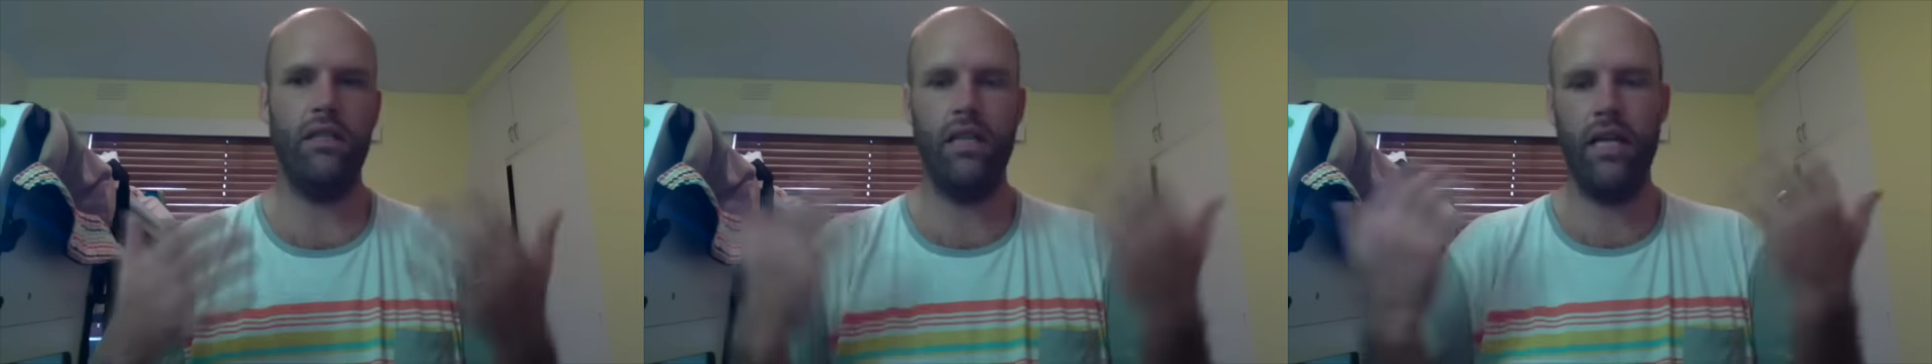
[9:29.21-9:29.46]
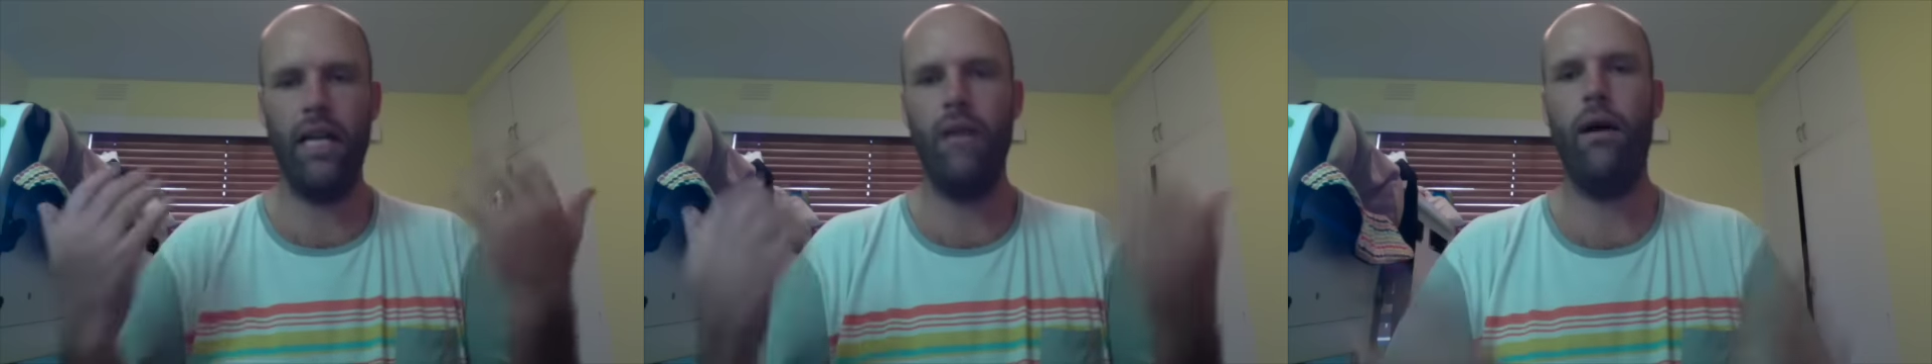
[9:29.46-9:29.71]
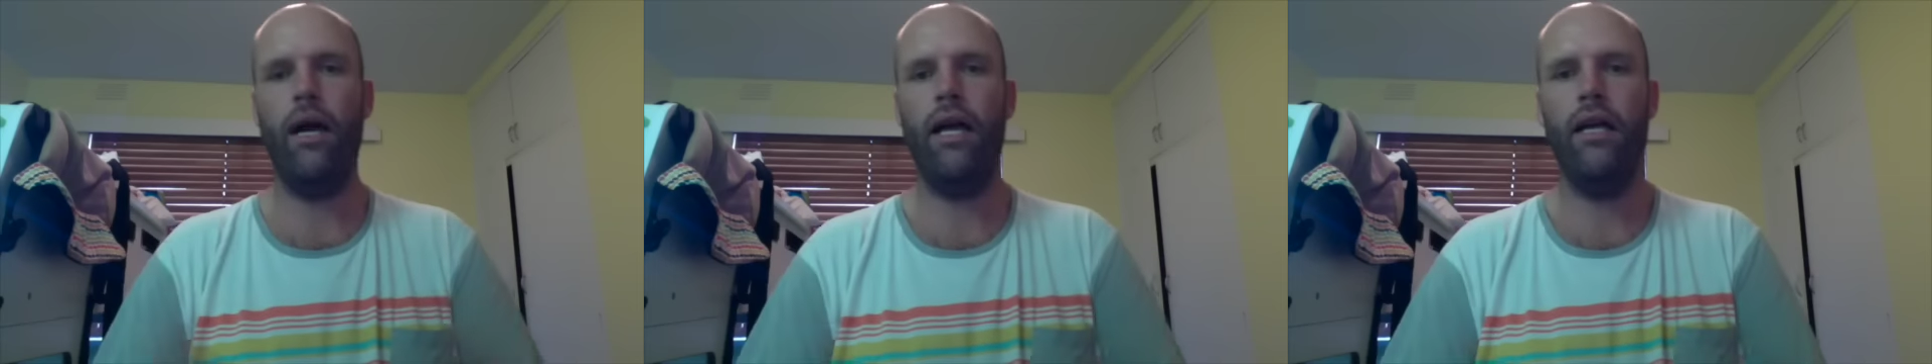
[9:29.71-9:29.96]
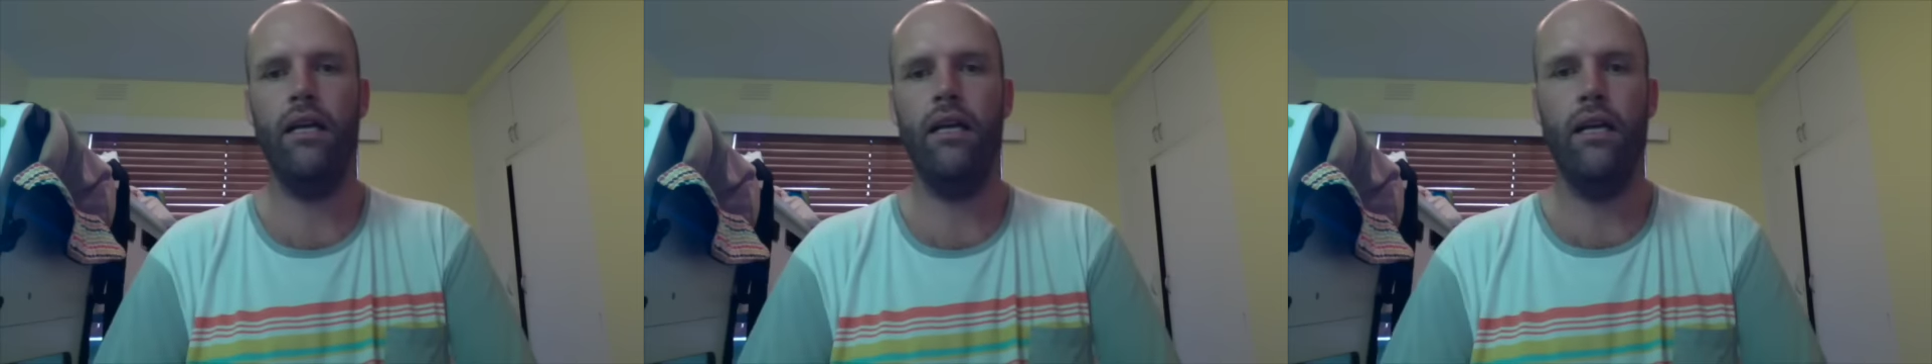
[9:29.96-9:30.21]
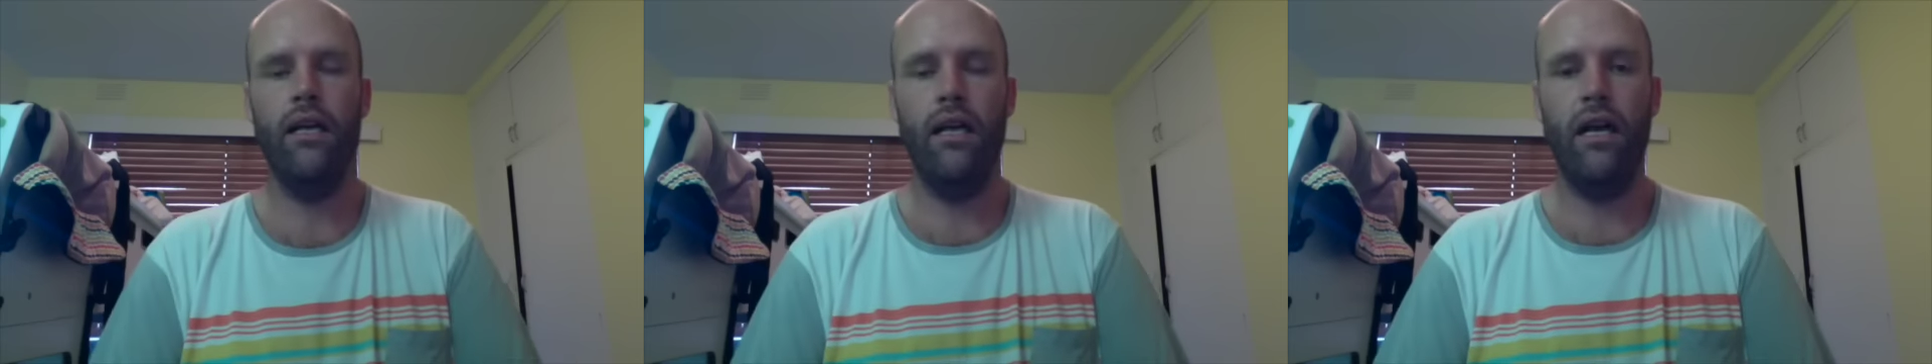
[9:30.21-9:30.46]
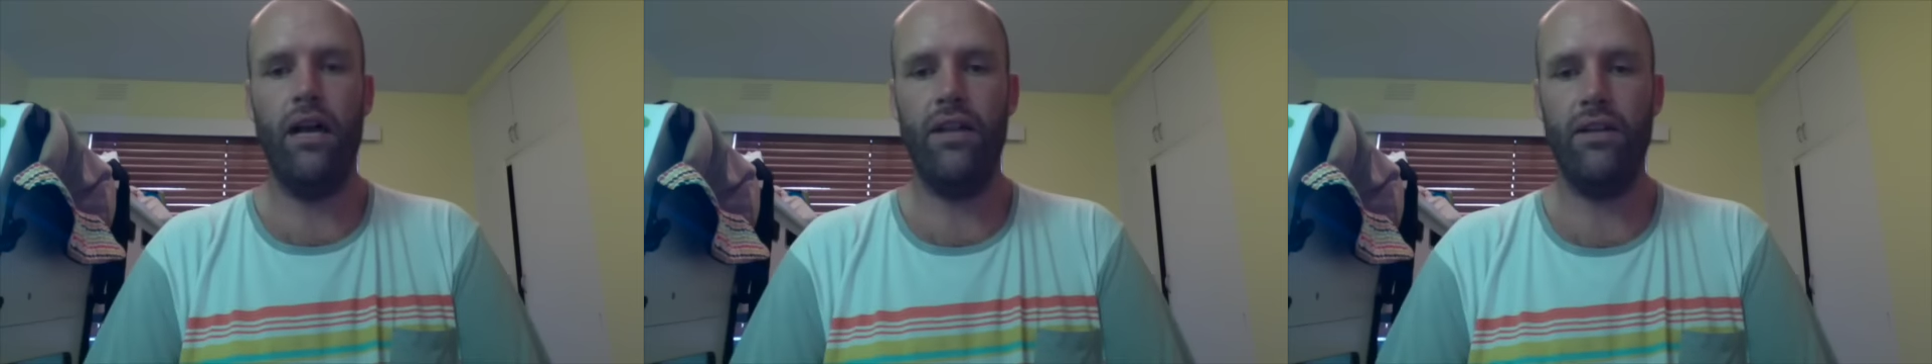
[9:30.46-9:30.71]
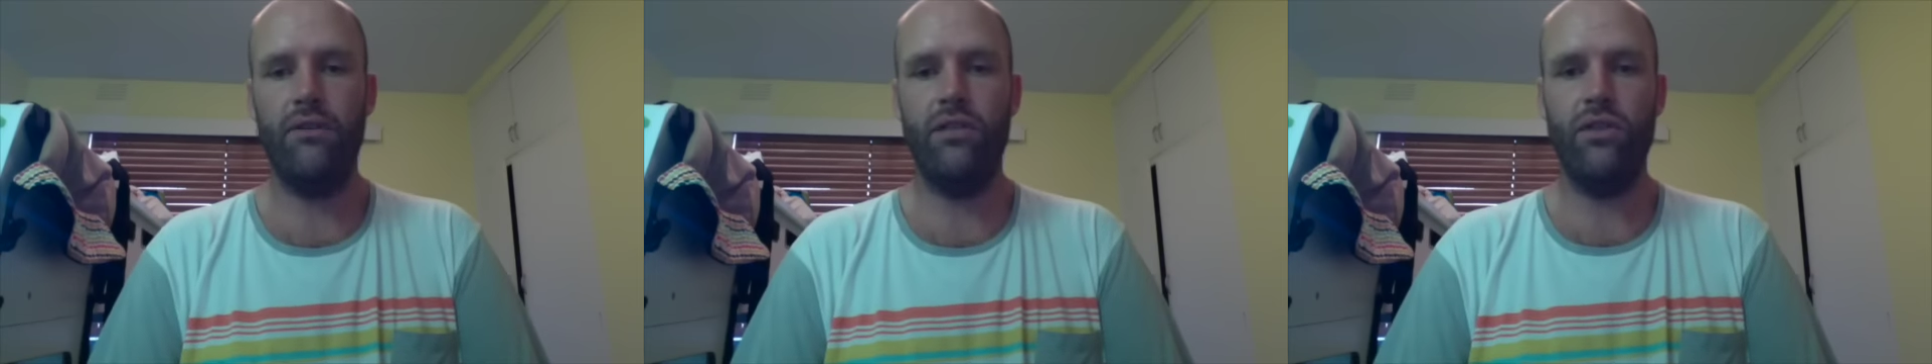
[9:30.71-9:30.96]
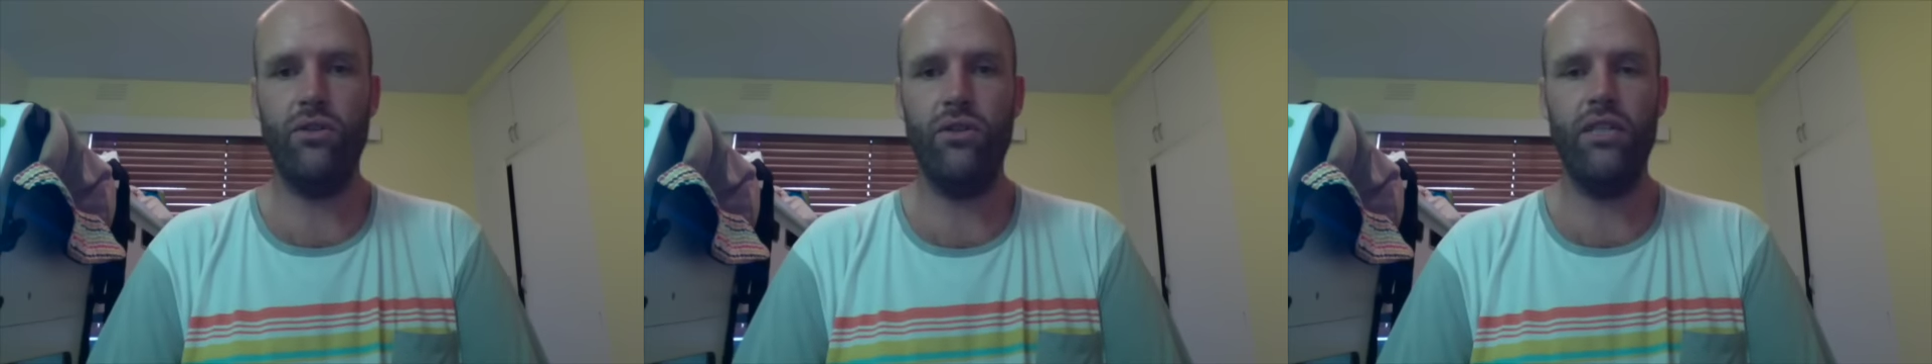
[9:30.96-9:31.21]
And anyway, I think it was a
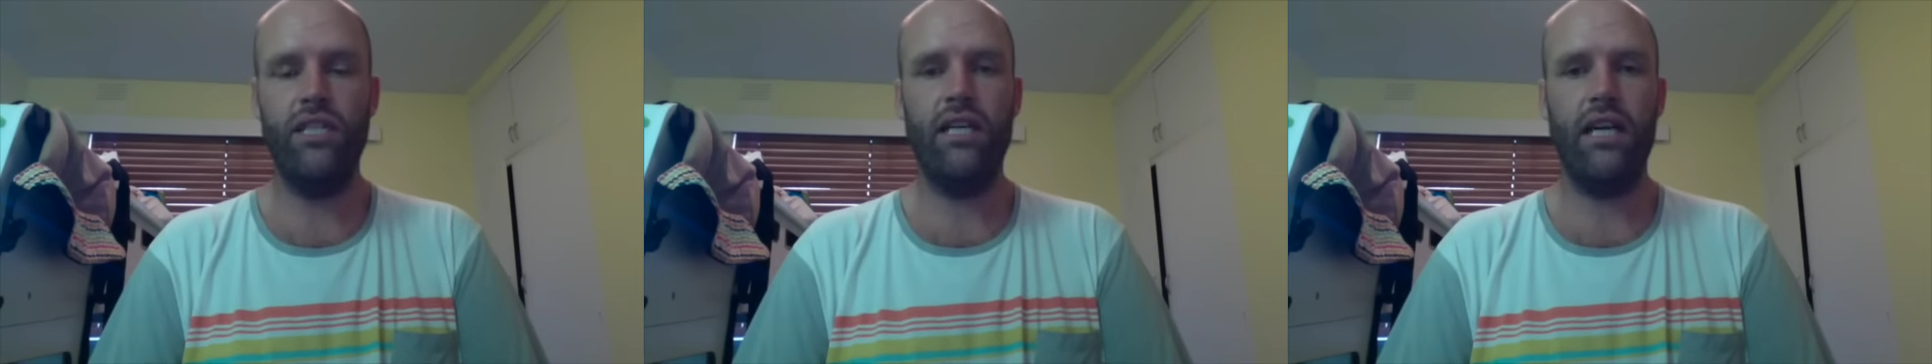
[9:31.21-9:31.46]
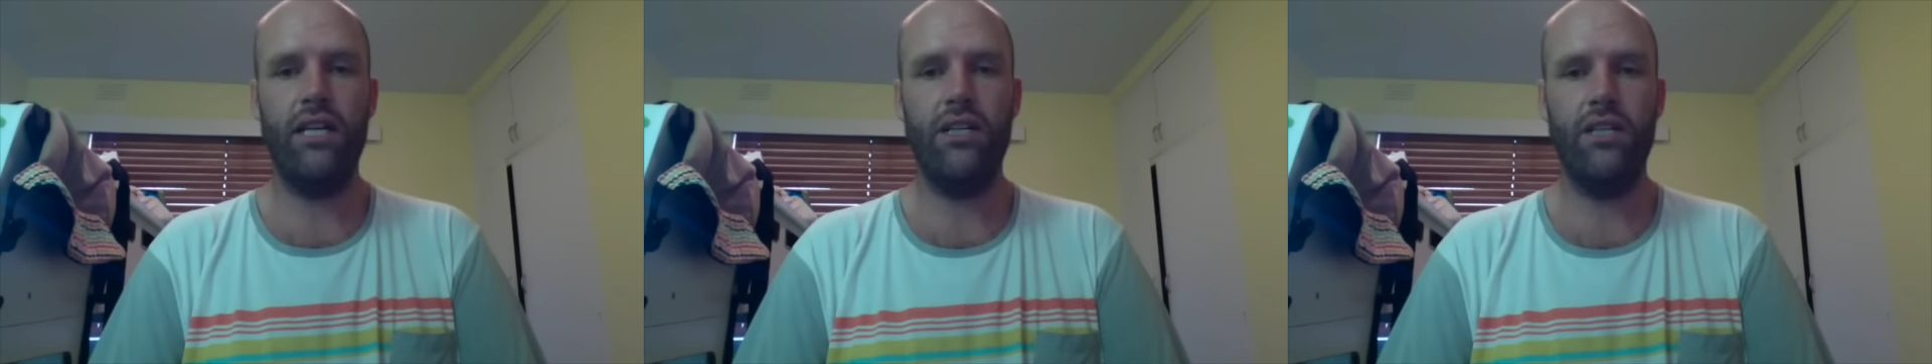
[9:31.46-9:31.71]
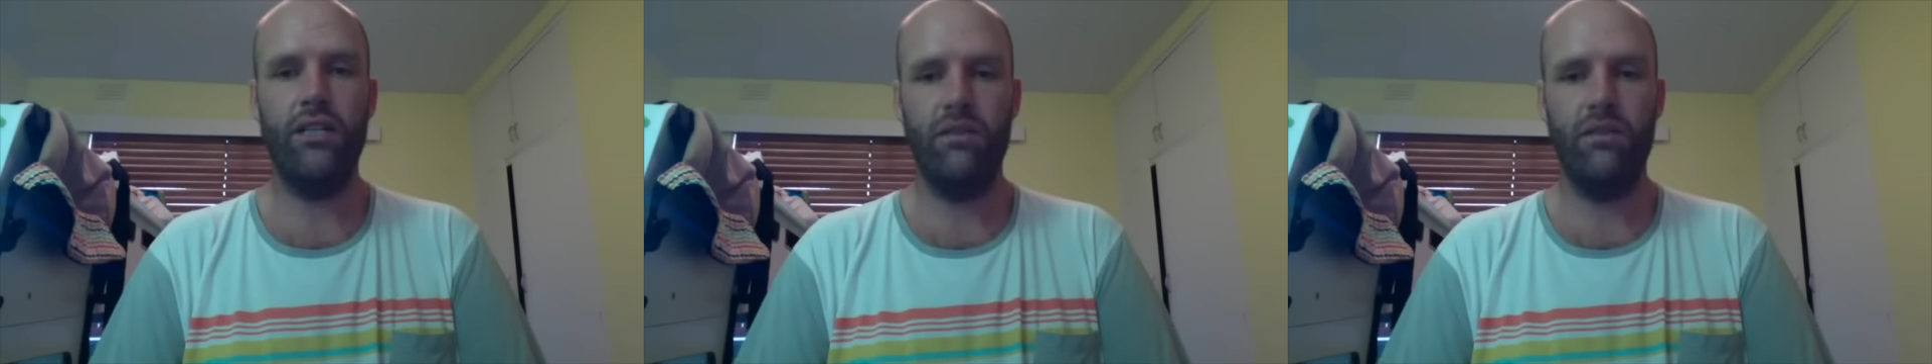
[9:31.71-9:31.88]
good discussion.